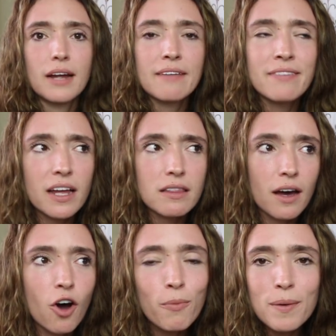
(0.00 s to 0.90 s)
And then I
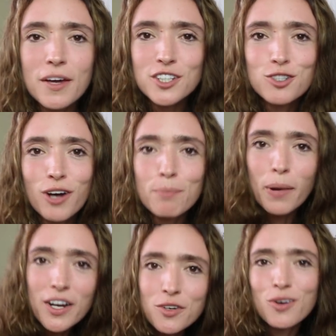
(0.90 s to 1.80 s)
thought, oh, maybe I should try
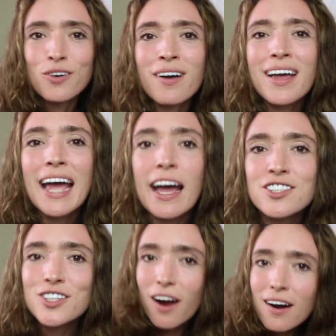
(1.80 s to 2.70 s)
Bandung
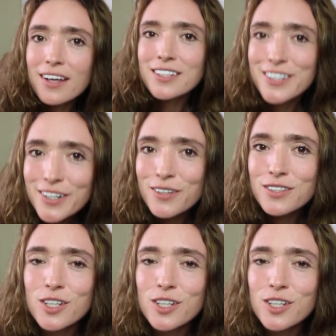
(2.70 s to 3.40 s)
and Jakarta too.